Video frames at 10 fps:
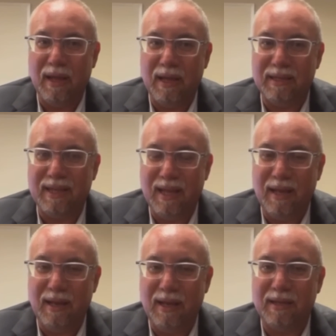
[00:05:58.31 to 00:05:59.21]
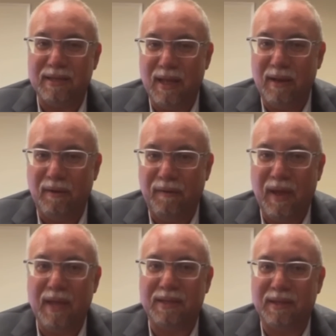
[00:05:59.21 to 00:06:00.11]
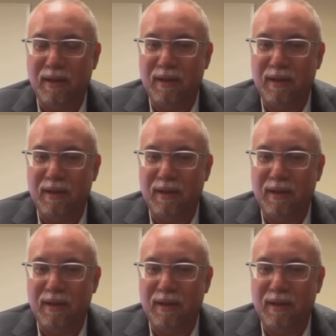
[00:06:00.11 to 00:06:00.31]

is India's interface